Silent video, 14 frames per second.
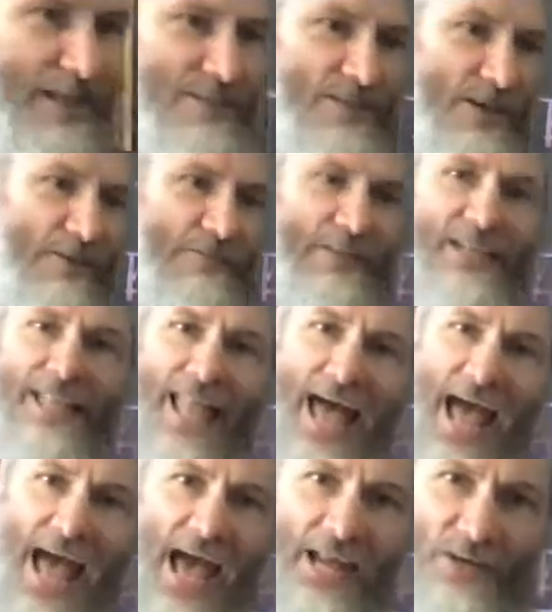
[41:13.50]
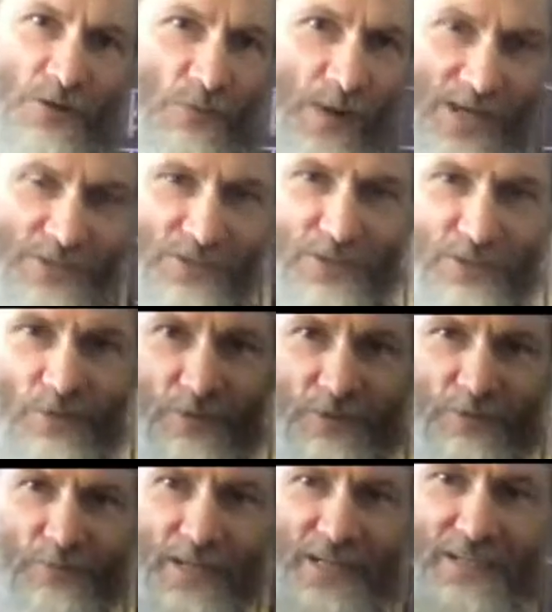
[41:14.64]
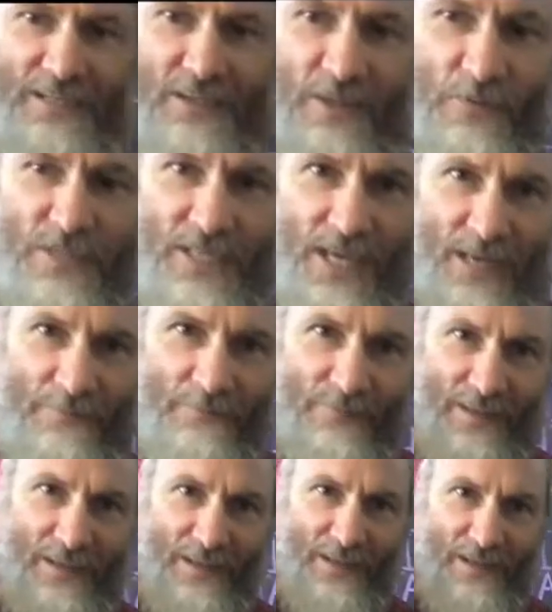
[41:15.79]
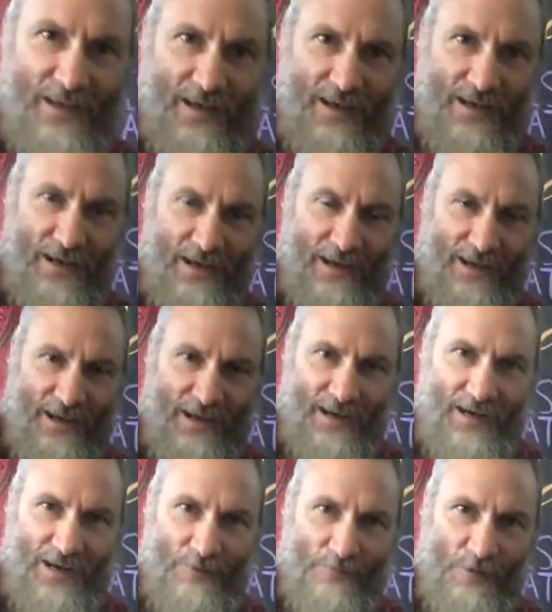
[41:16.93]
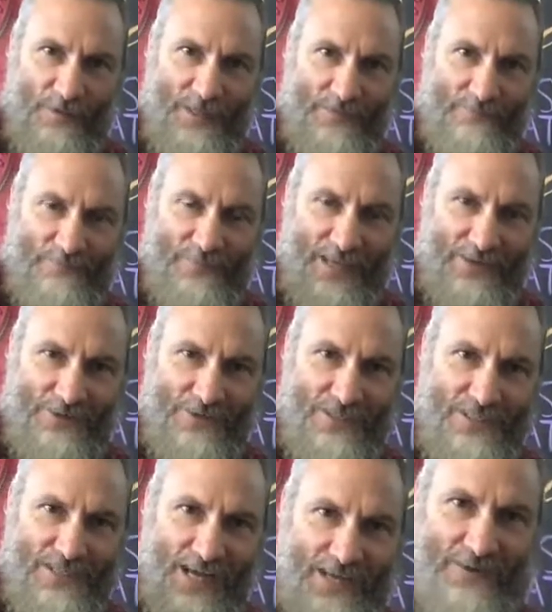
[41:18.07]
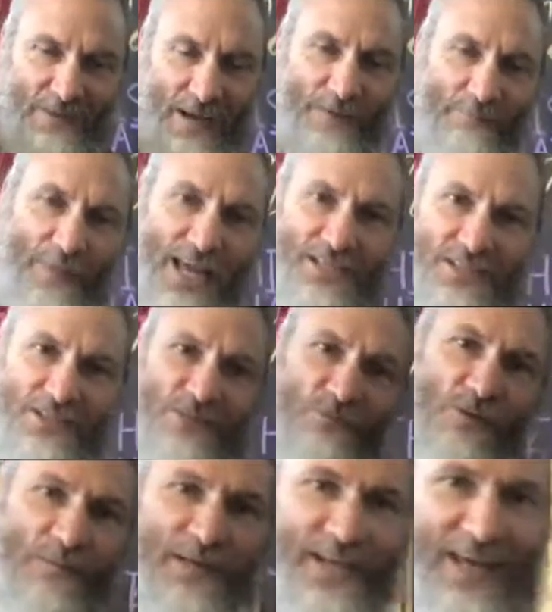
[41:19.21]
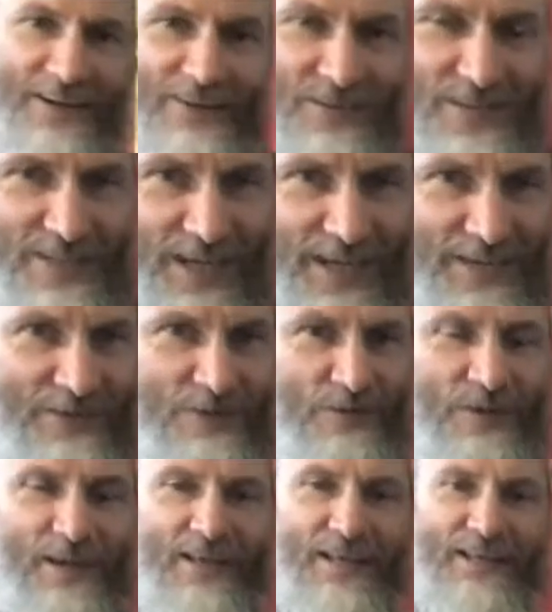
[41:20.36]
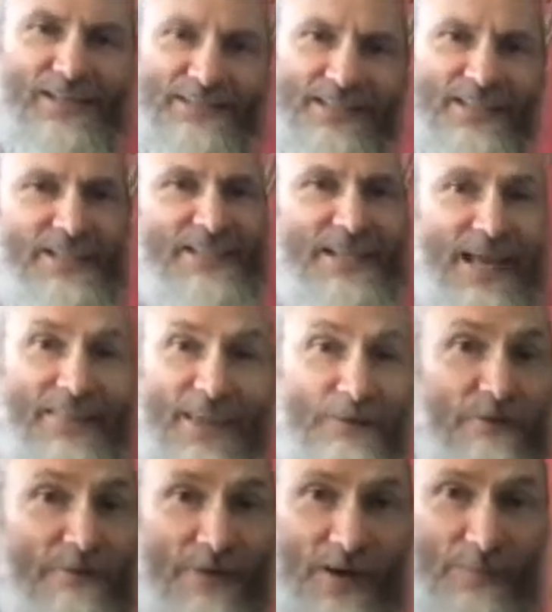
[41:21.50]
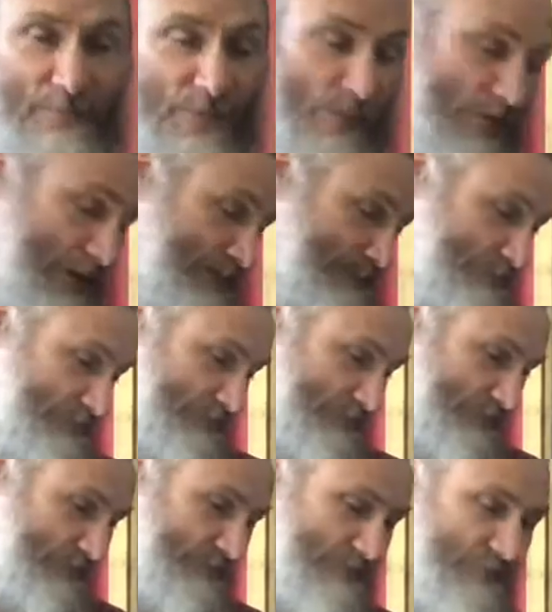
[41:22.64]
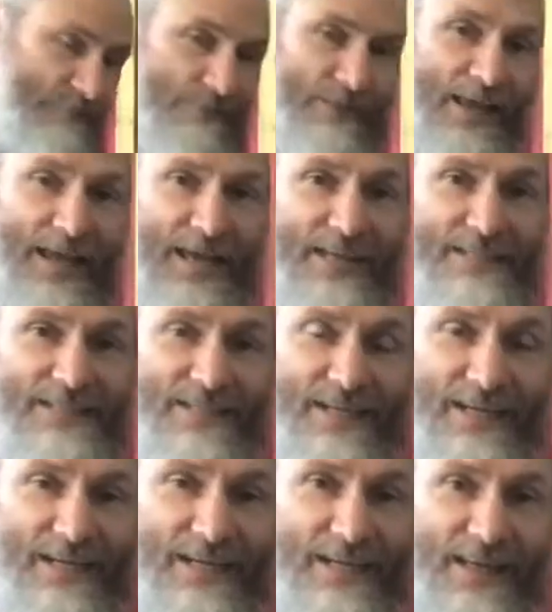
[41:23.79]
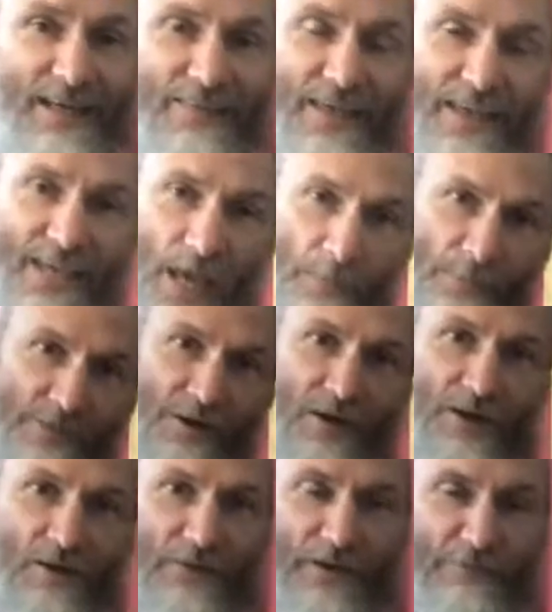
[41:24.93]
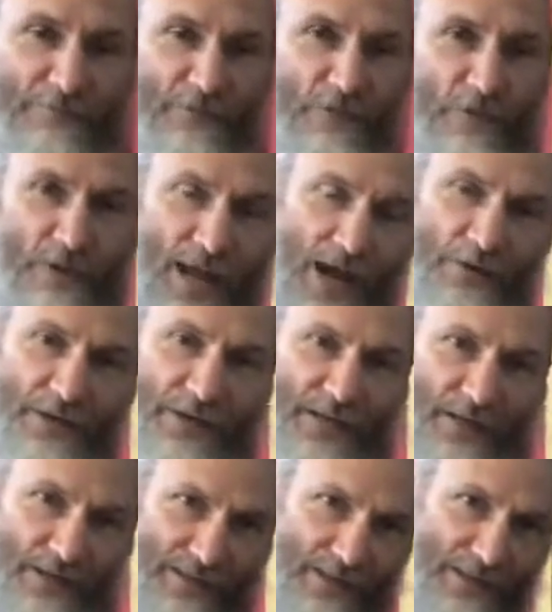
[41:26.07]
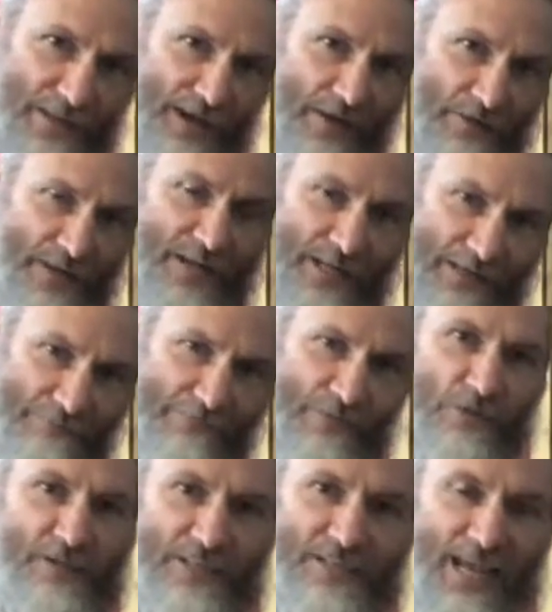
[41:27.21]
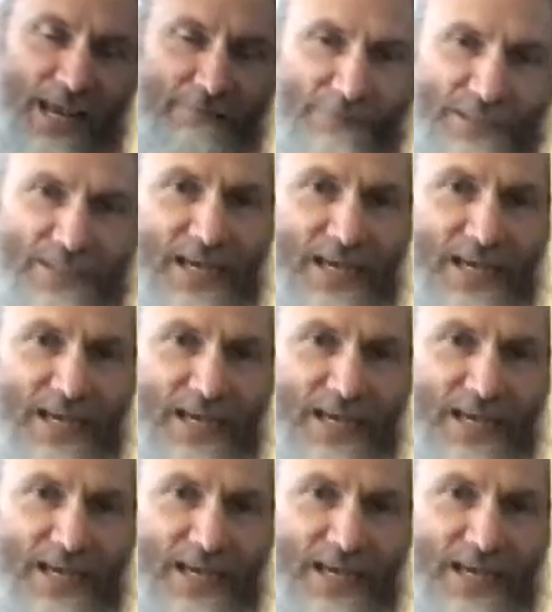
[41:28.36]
it's called The Lad Who Went to the North Wind. So there was a woman and her son, a peasant woman and her son who they were very poor. And they kept all their food out in like a food safe. It's